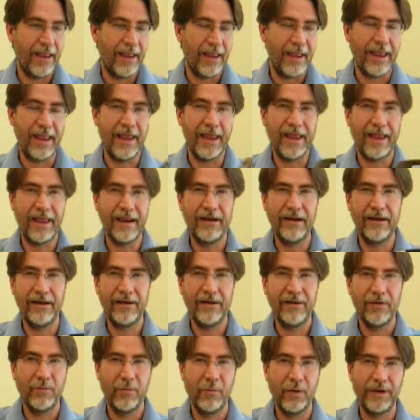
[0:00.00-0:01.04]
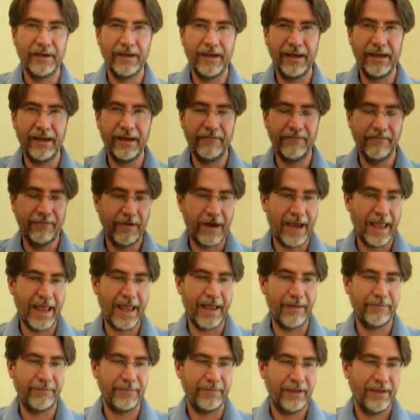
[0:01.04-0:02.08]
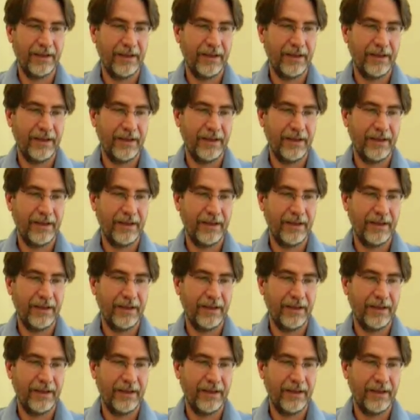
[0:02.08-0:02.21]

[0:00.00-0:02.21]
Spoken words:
and 1 gig of RAM.